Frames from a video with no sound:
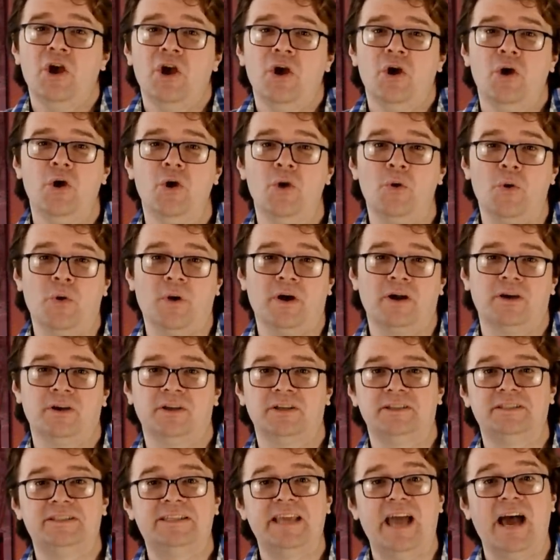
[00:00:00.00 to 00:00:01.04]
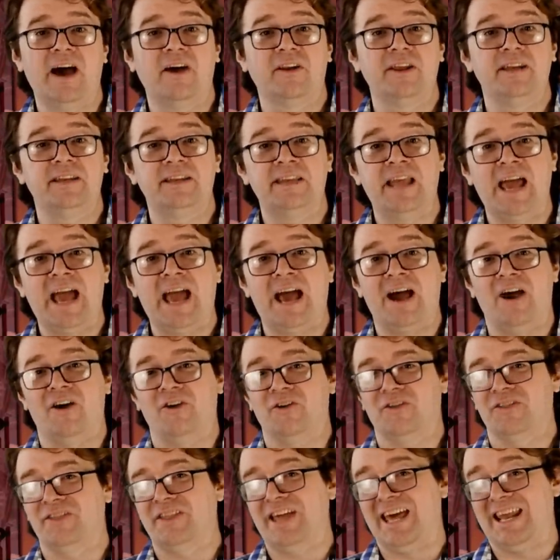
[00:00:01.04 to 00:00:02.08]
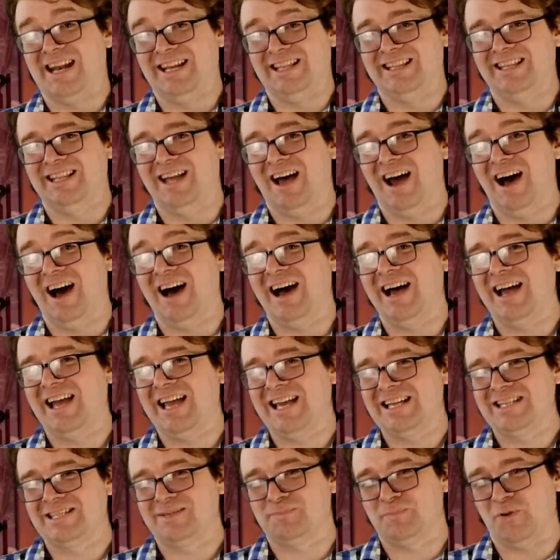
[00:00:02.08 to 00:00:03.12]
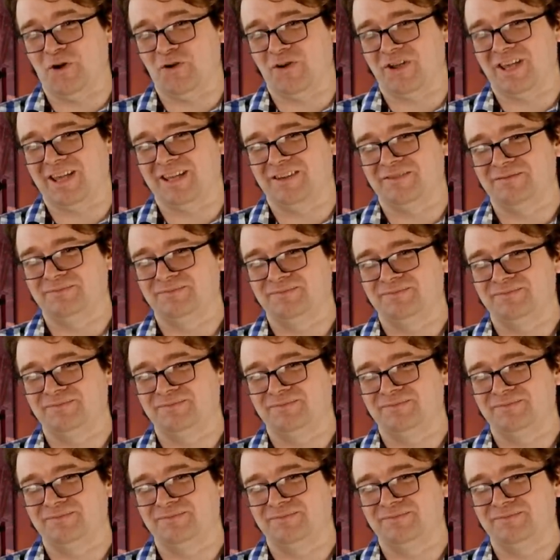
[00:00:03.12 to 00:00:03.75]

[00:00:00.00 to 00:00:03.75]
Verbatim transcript: Who could doubt it now that Allah has spoken?